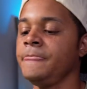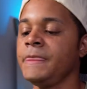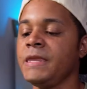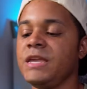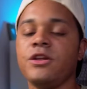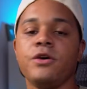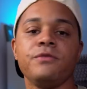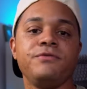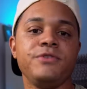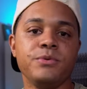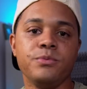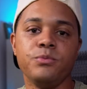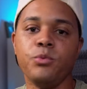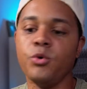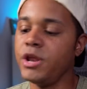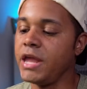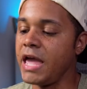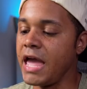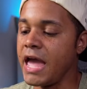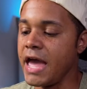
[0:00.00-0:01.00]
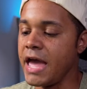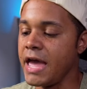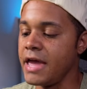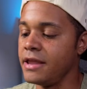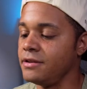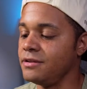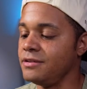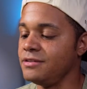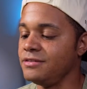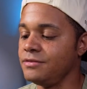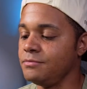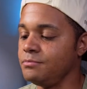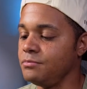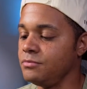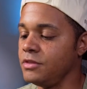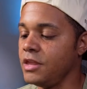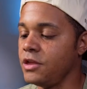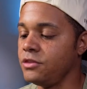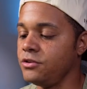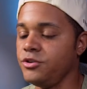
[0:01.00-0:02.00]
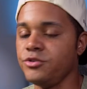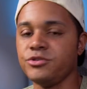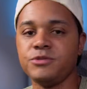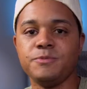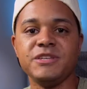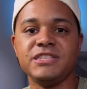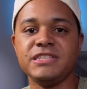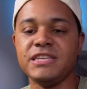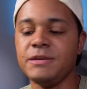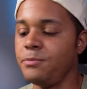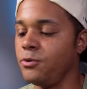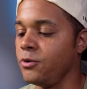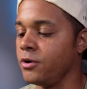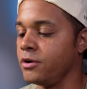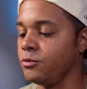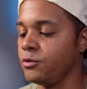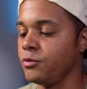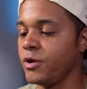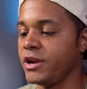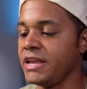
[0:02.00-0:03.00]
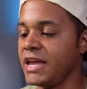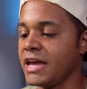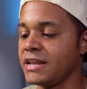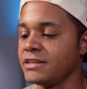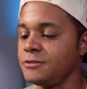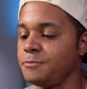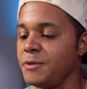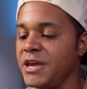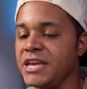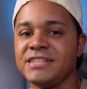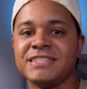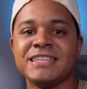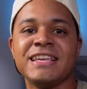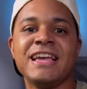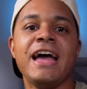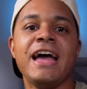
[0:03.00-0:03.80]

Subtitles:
You know, if you want to add another USB-C port, we're running out of space.